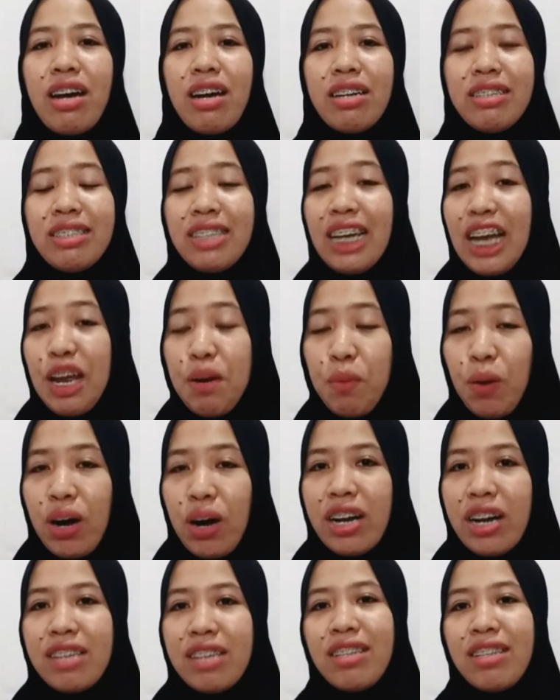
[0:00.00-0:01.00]
The second
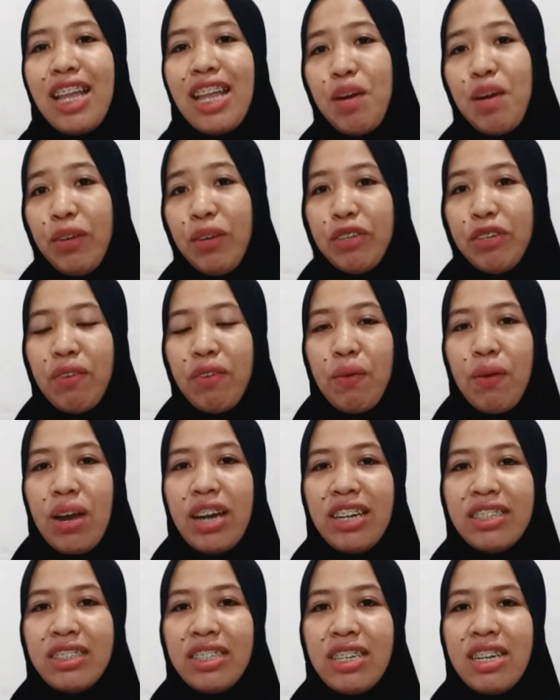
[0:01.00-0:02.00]
one is language
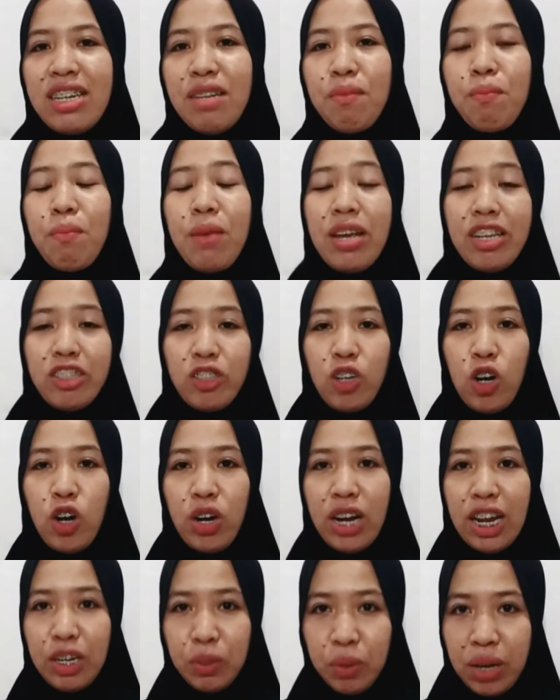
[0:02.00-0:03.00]
variation based
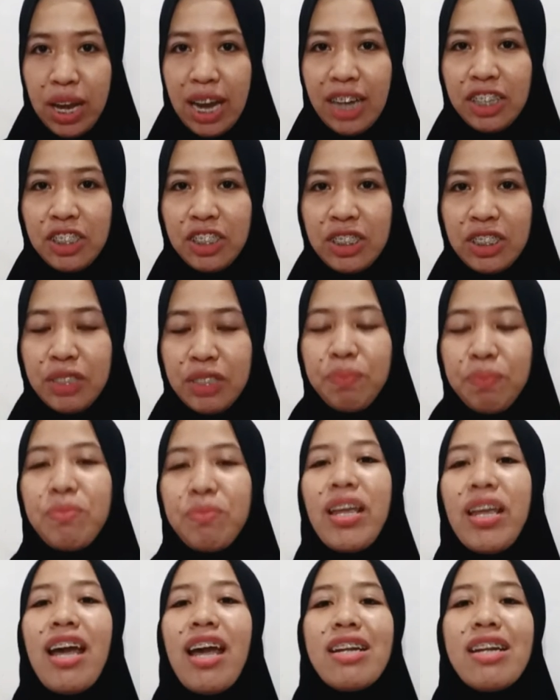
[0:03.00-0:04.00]
on education.
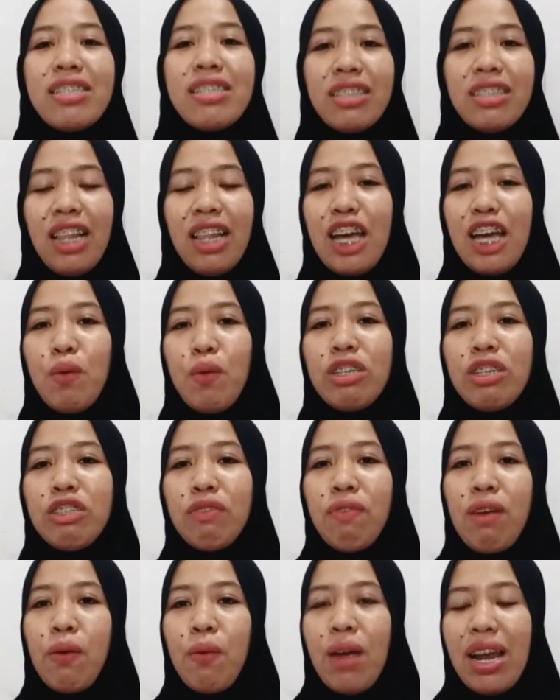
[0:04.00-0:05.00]
This language
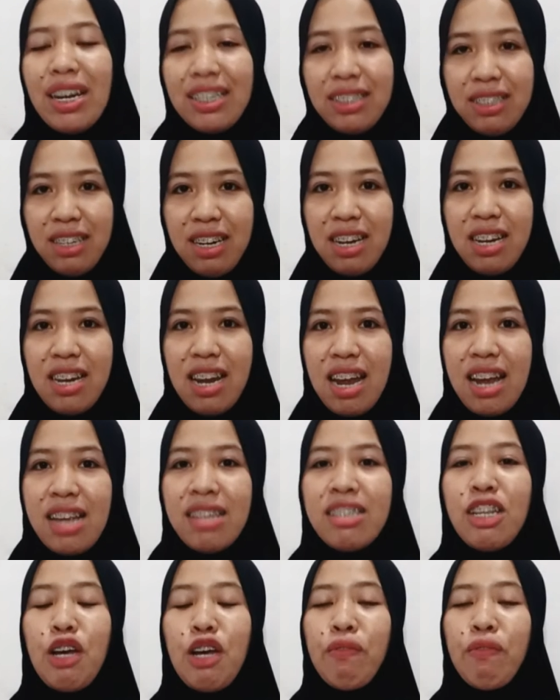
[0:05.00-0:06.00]
variation
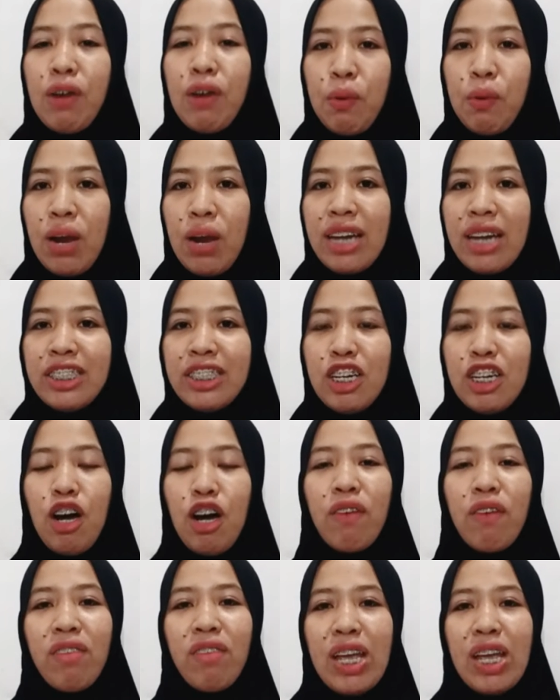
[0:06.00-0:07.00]
is a variation
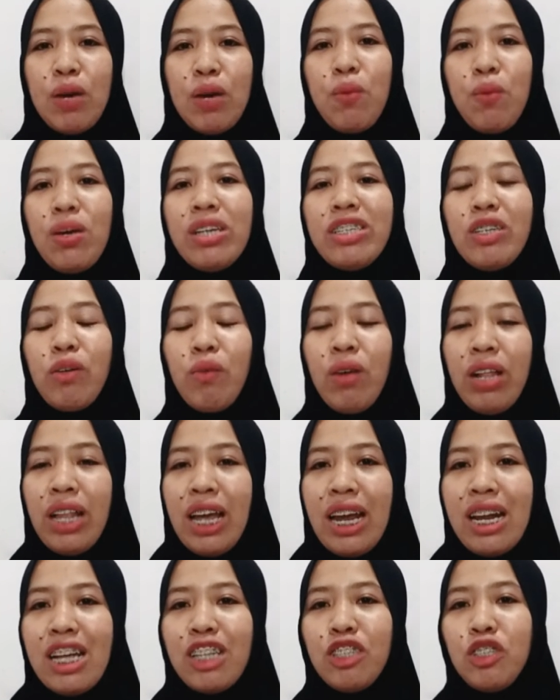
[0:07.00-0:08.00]
of language
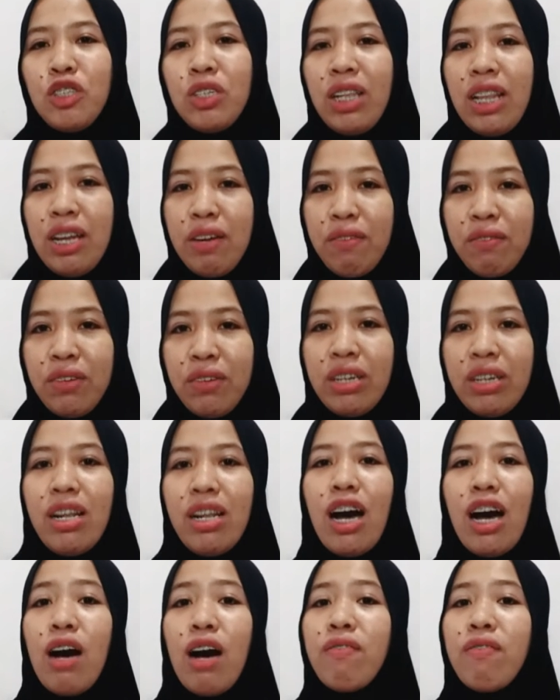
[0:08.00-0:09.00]
related to the
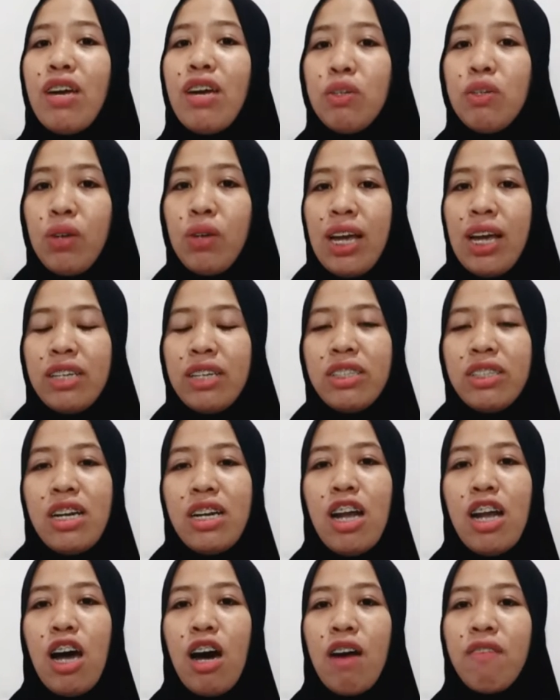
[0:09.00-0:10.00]
level of
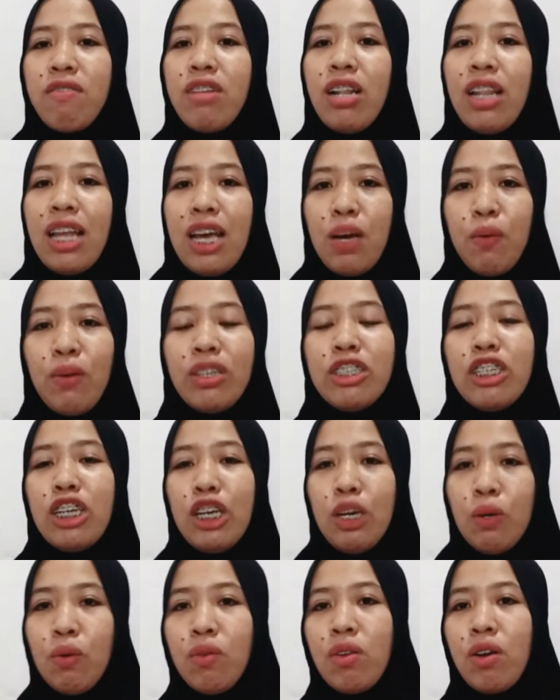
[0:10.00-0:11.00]
education of the language
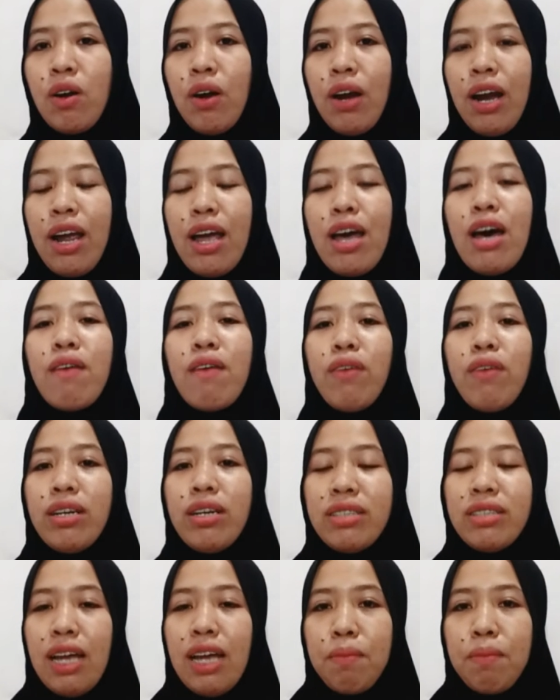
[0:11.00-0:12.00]
user. For
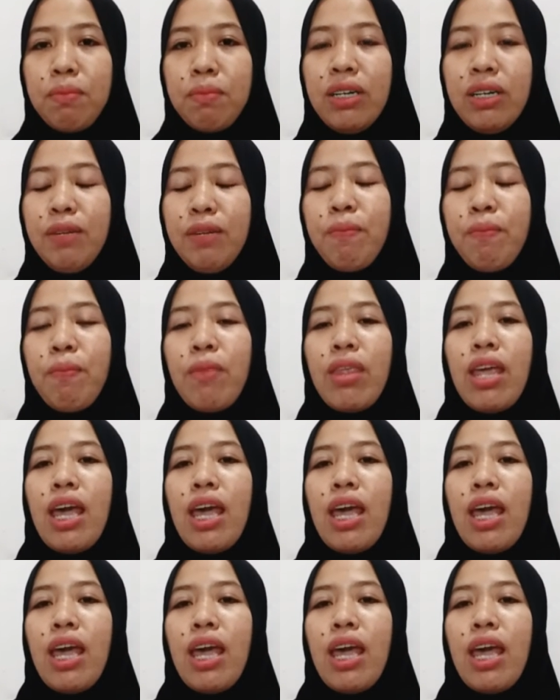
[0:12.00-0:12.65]
example,